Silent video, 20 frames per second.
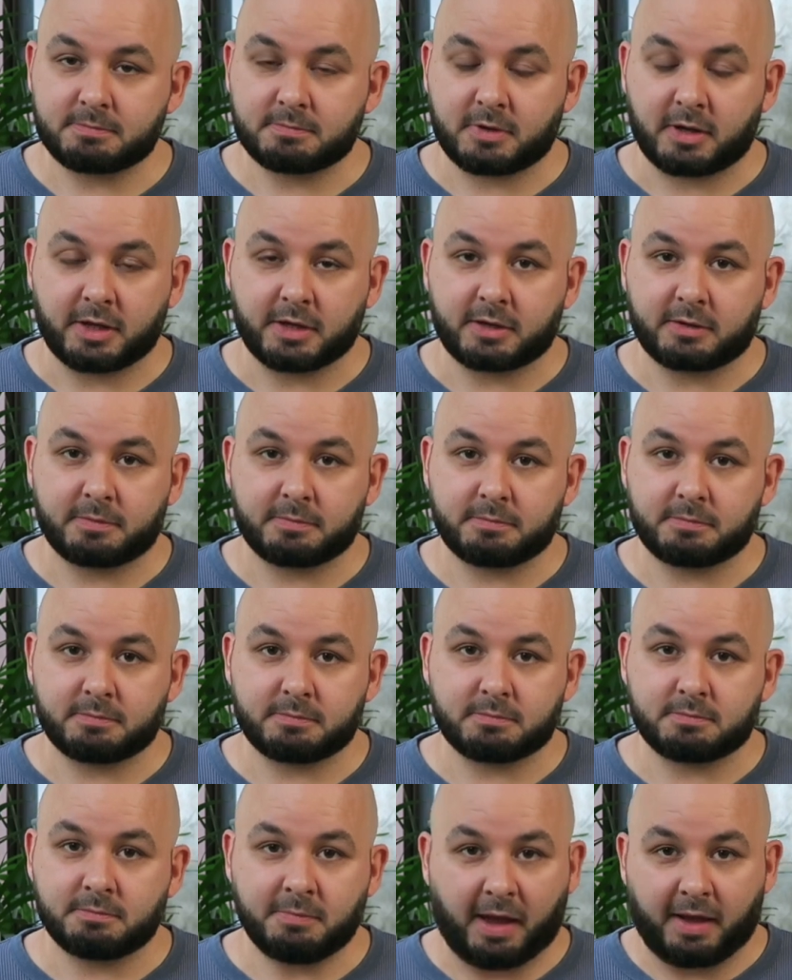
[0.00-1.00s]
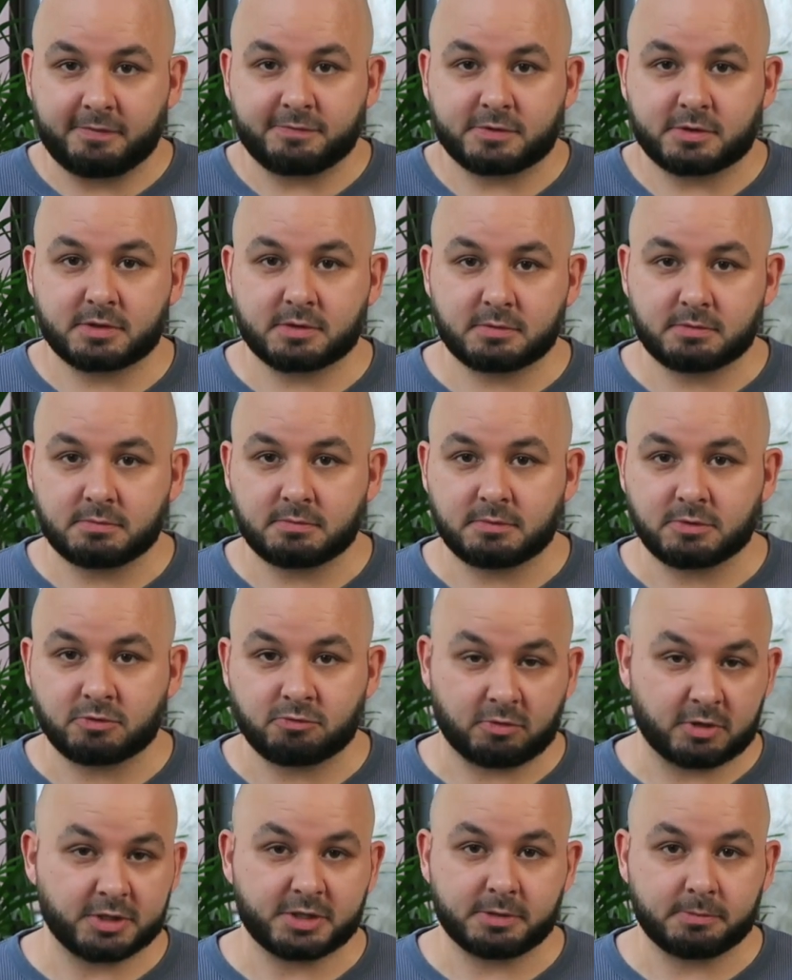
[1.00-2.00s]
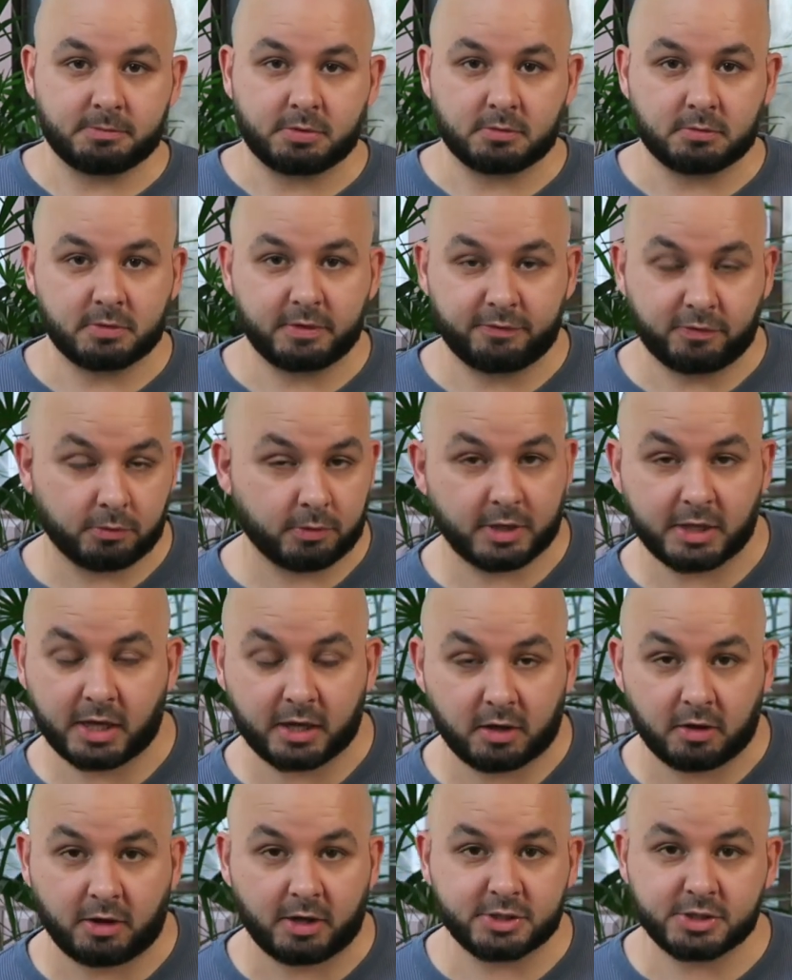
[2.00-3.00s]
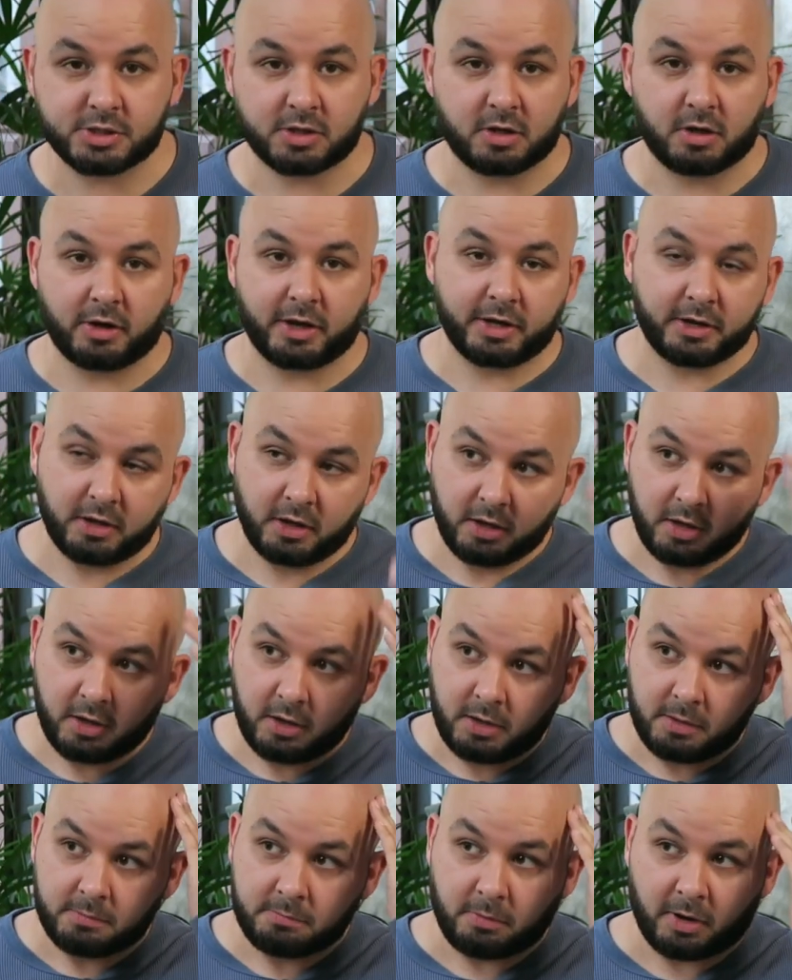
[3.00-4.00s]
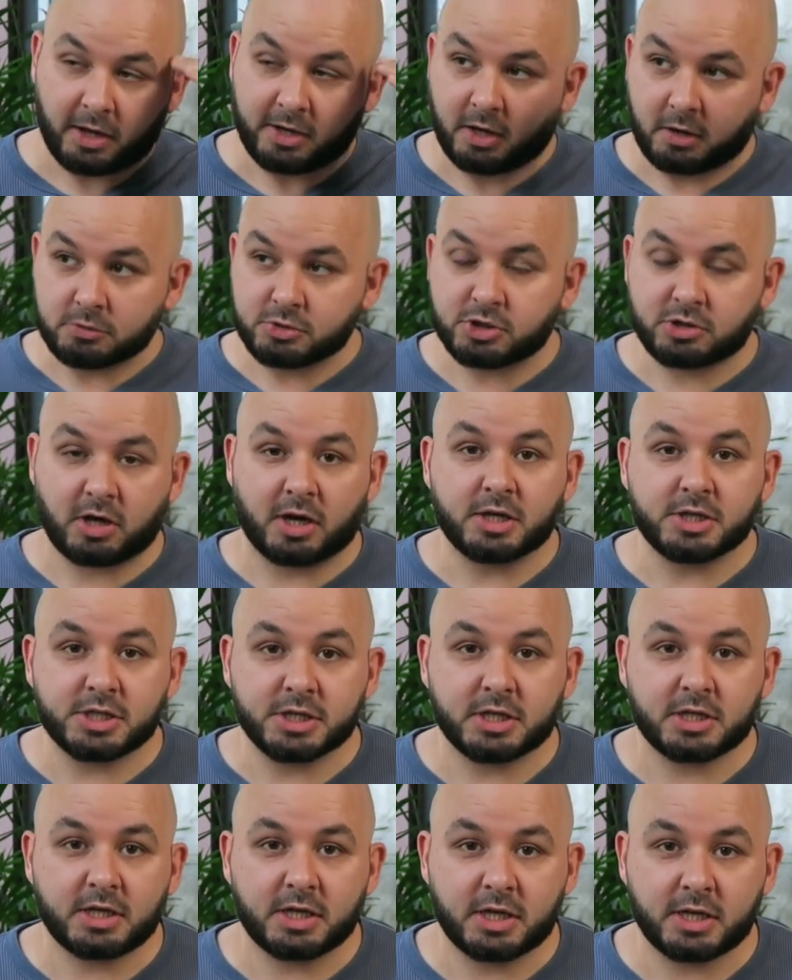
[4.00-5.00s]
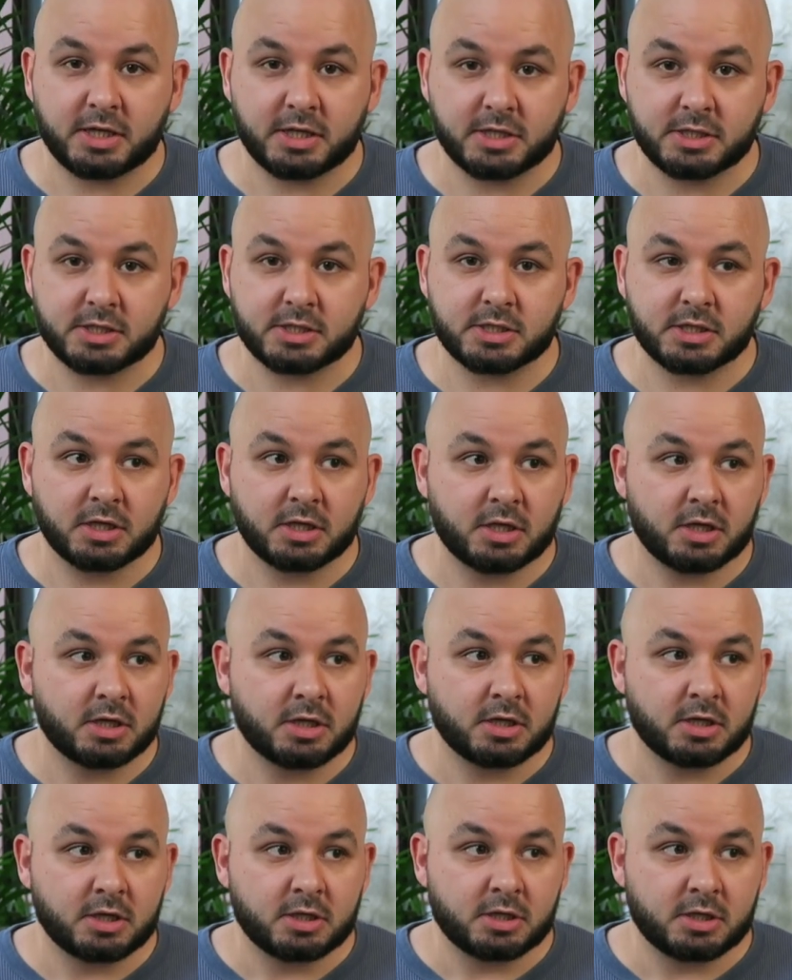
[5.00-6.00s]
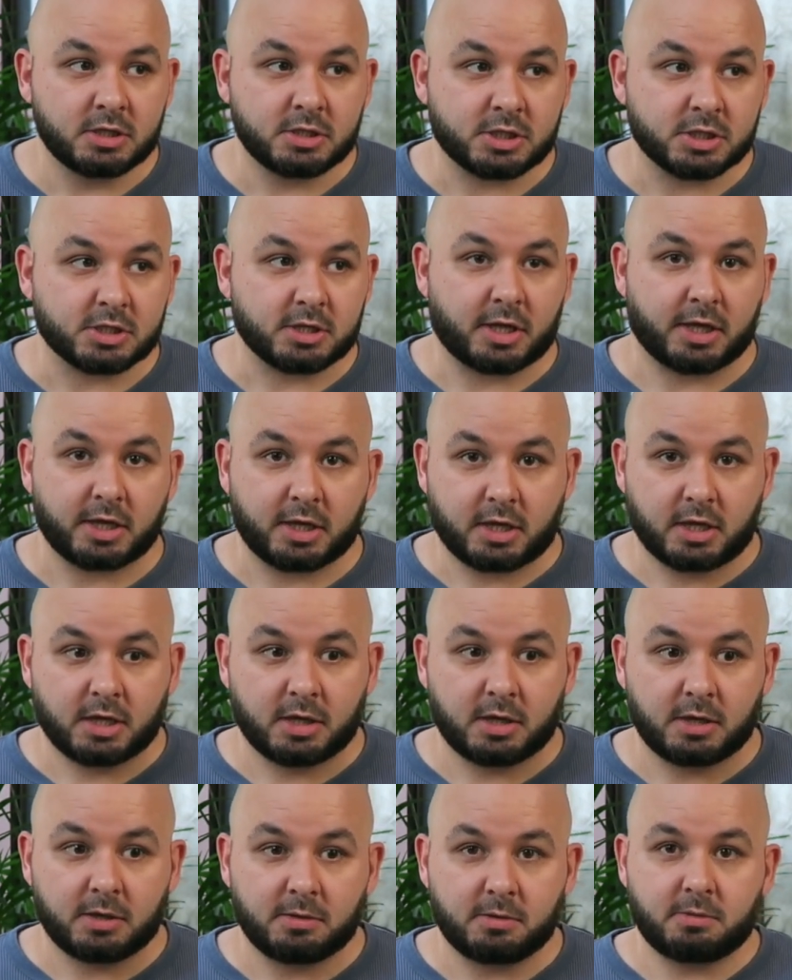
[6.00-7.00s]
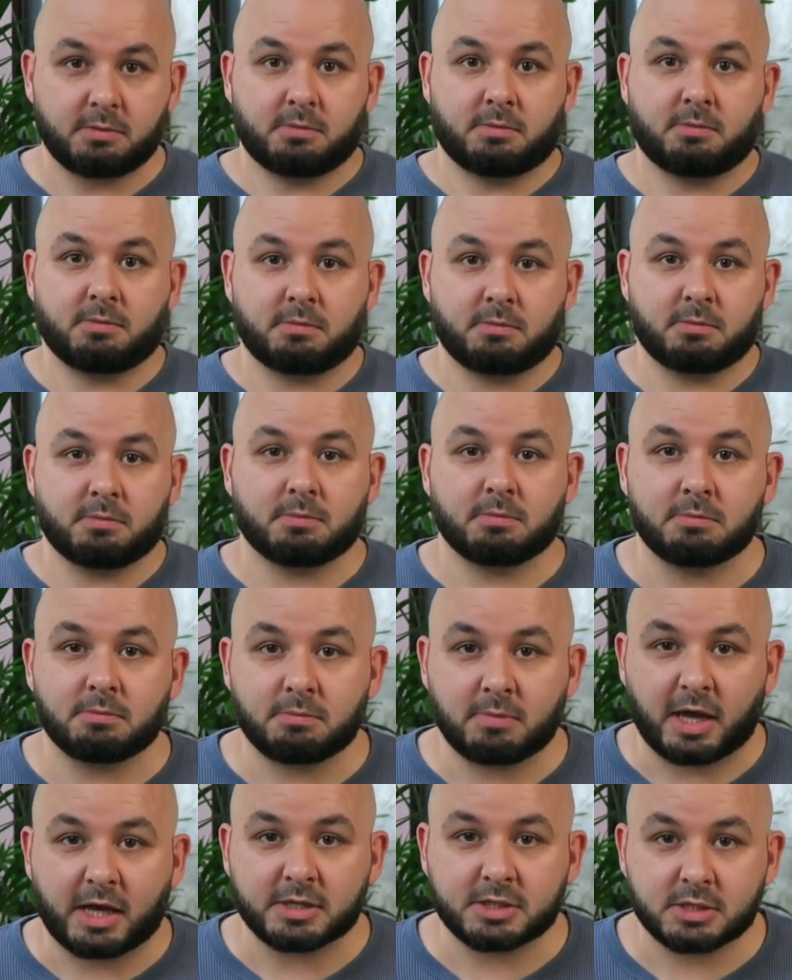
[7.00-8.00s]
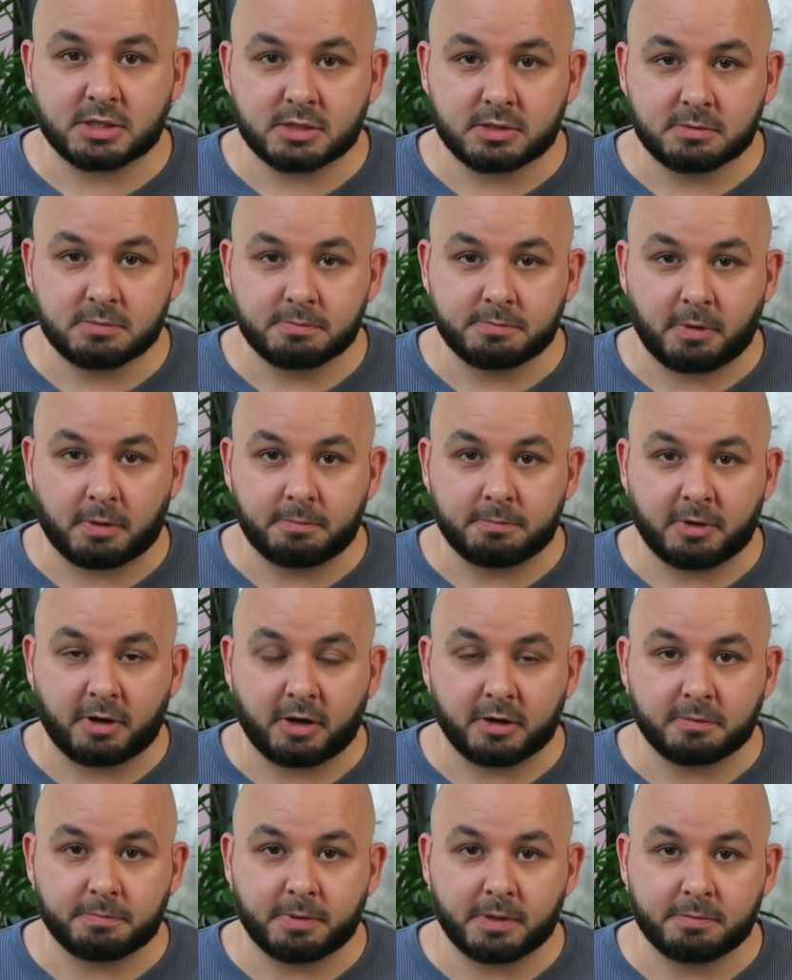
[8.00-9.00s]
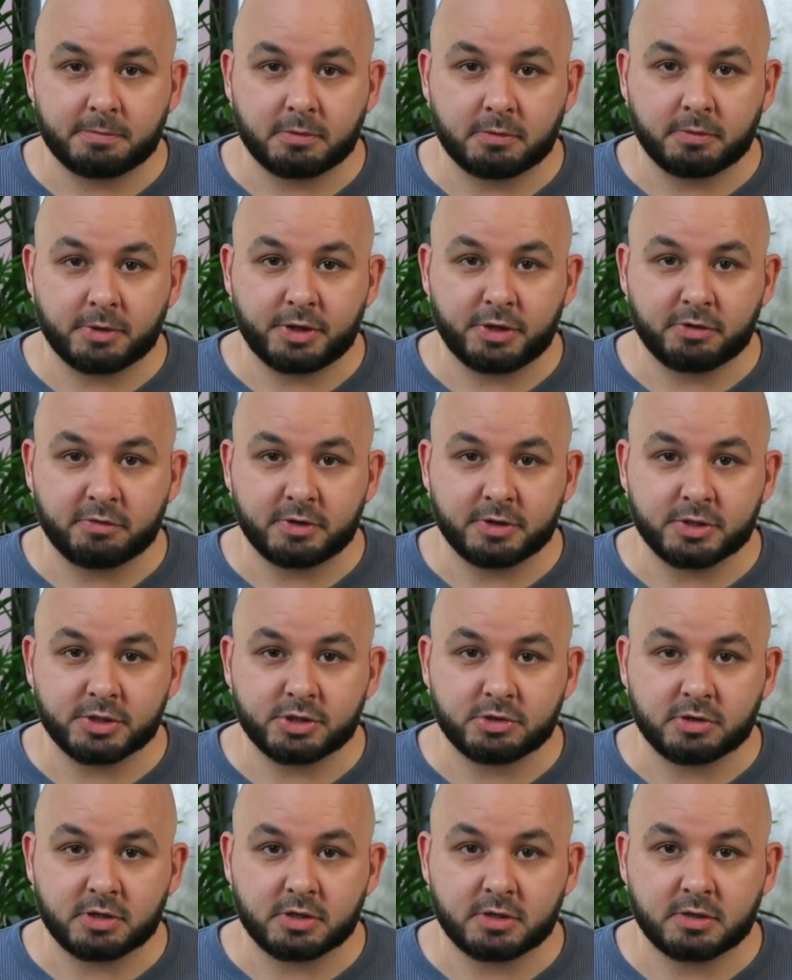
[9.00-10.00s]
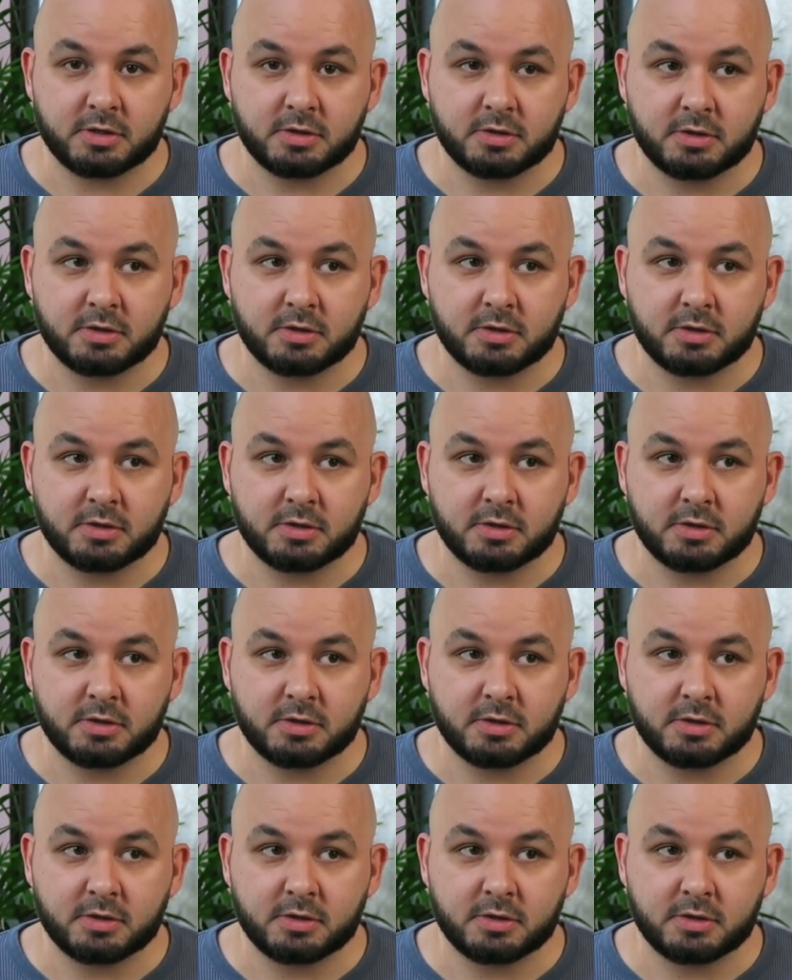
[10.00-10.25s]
like maths. It's really simple. If you want to get clients online, my whole strategy is just like mass bombard people in your industry.